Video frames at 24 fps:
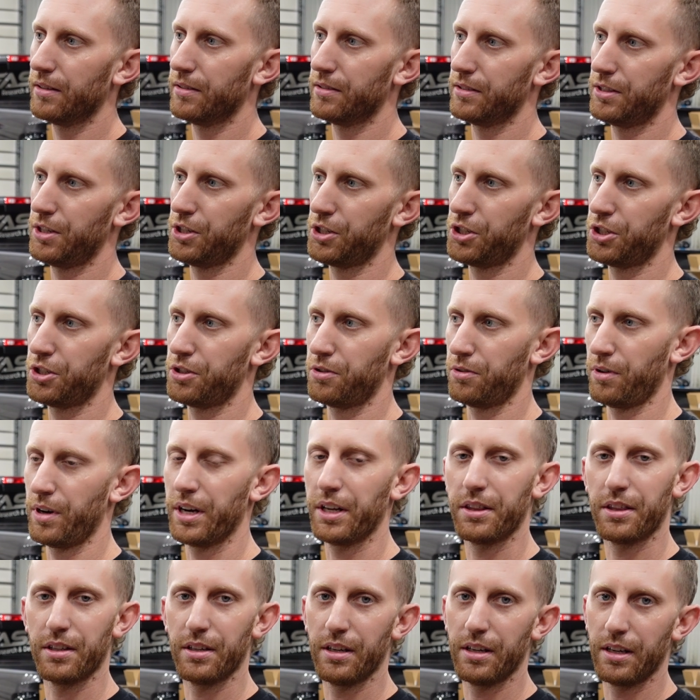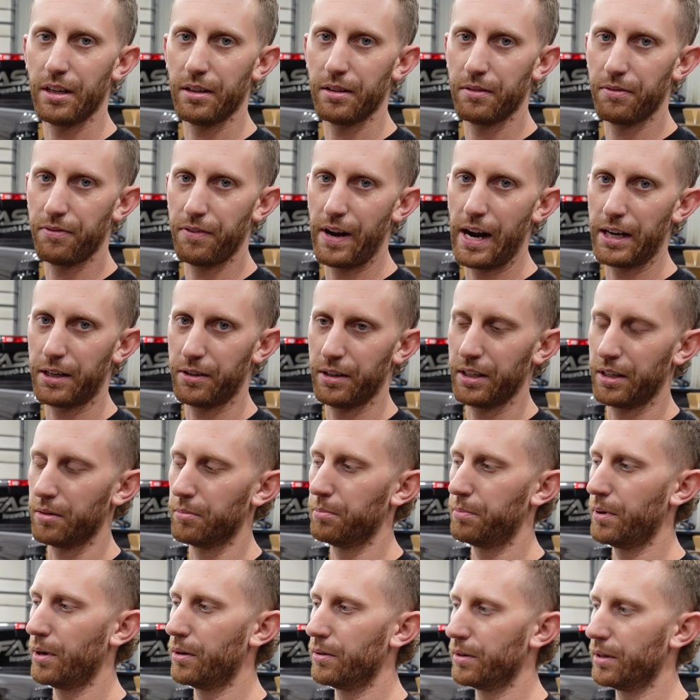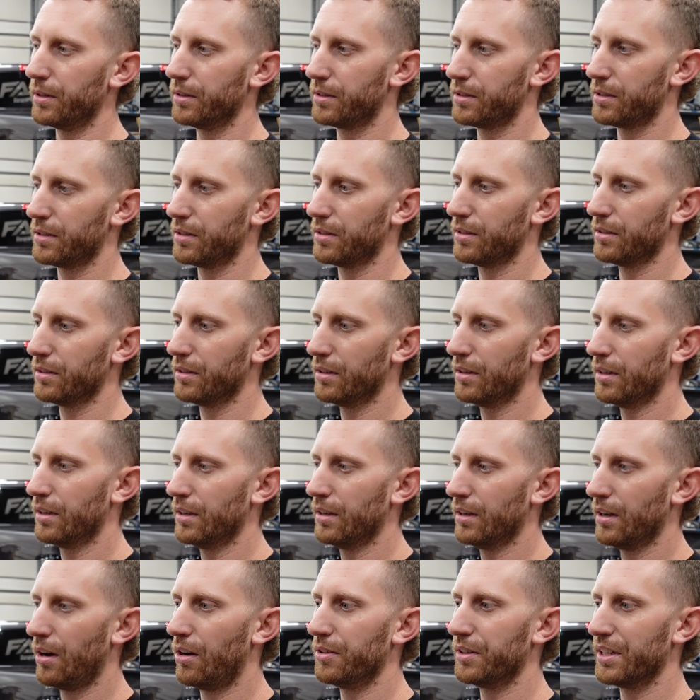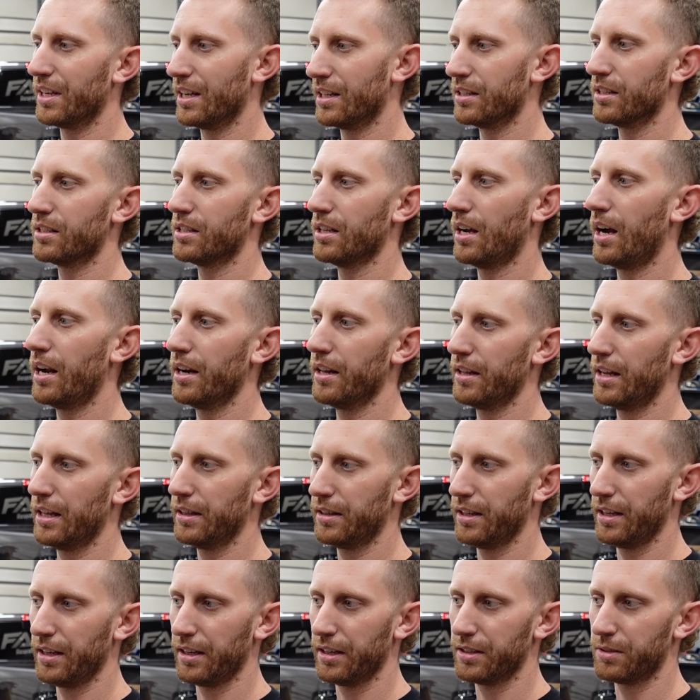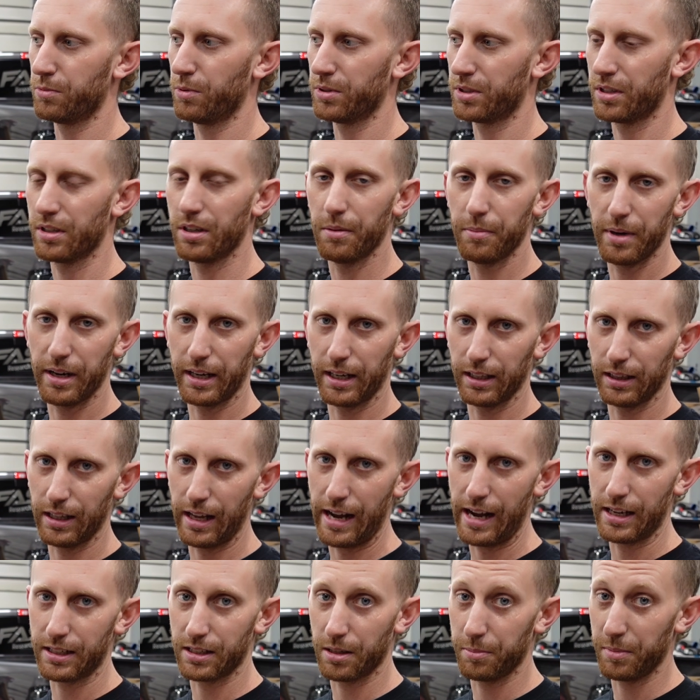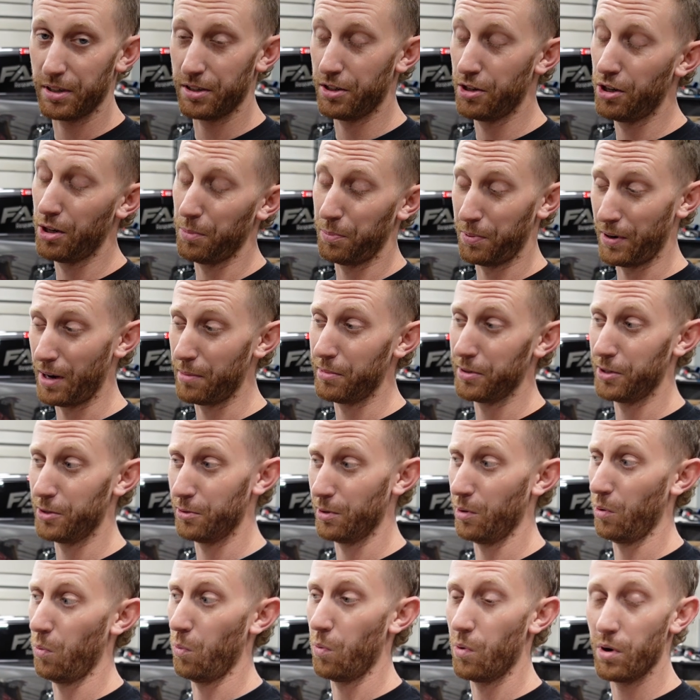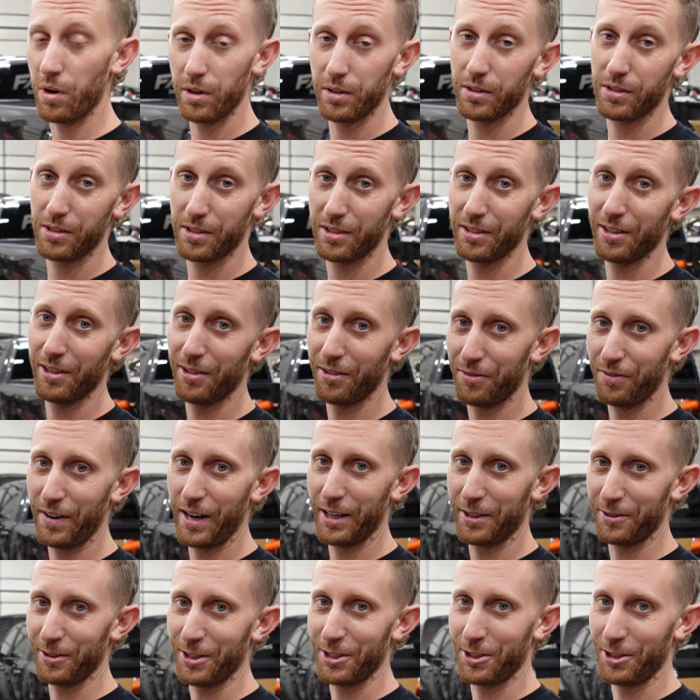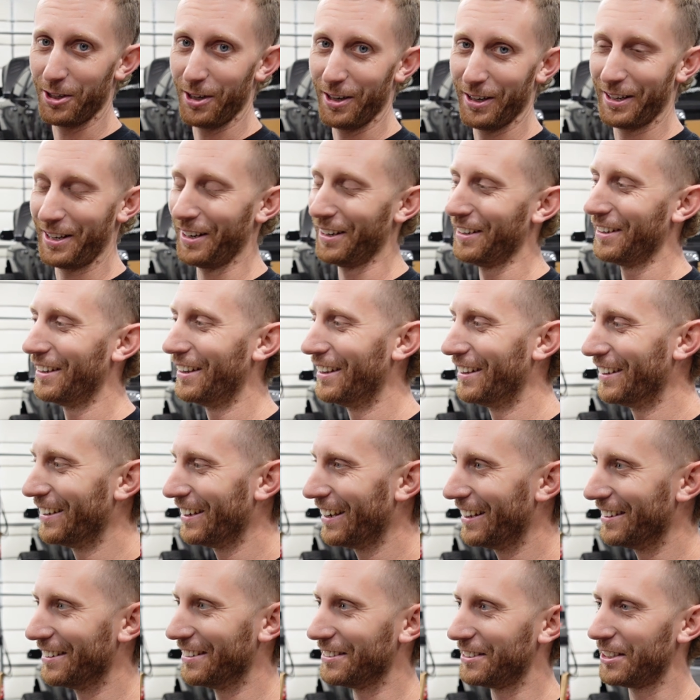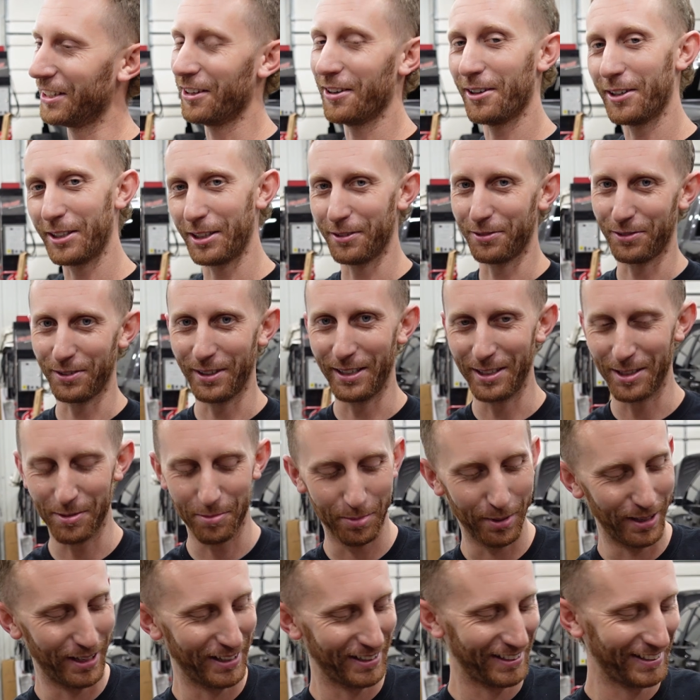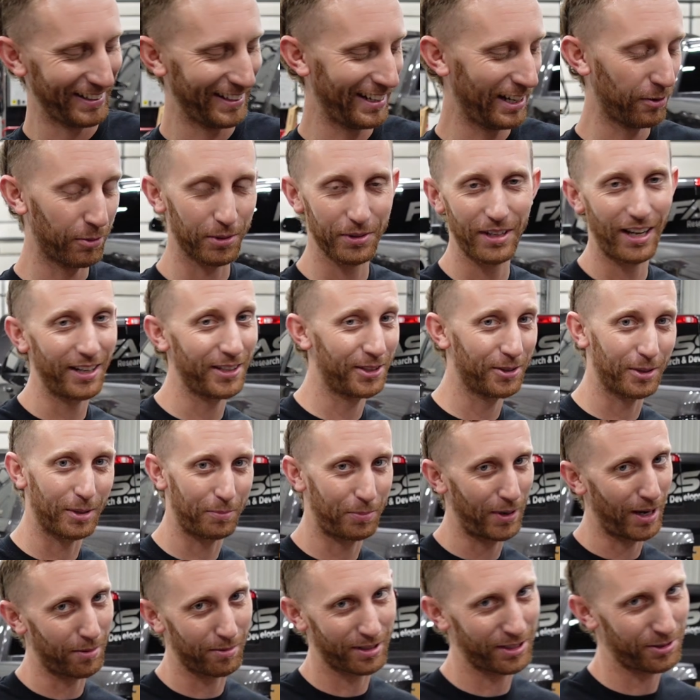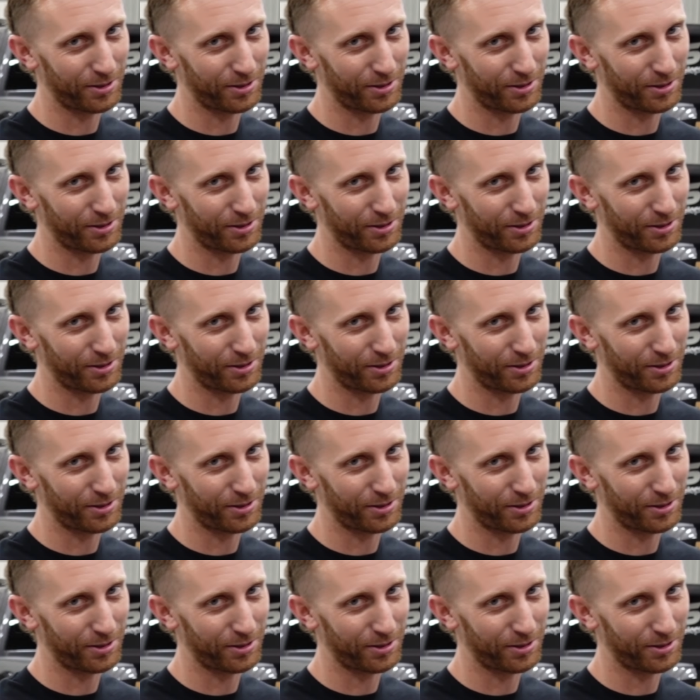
Just strengthening factory components on the inside of that thing is what's going to make it last. I mean, you could probably do it once on a factory truck and then tell all your friends, but it will not do it probably